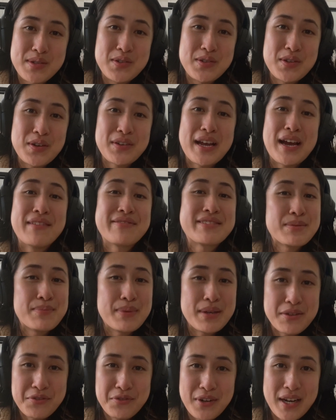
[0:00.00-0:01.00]
You don't have to
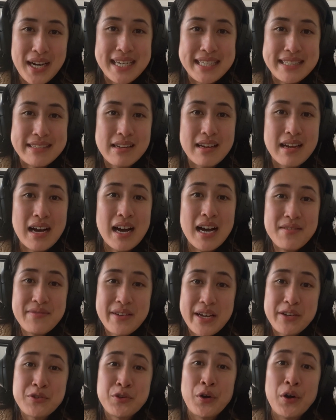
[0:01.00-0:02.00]
be afraid to carve
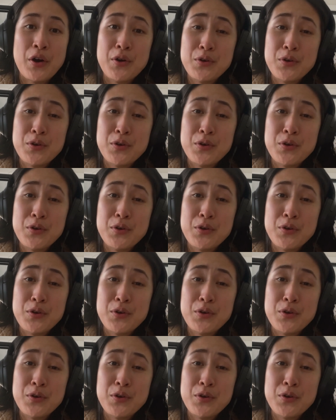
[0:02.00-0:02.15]
out your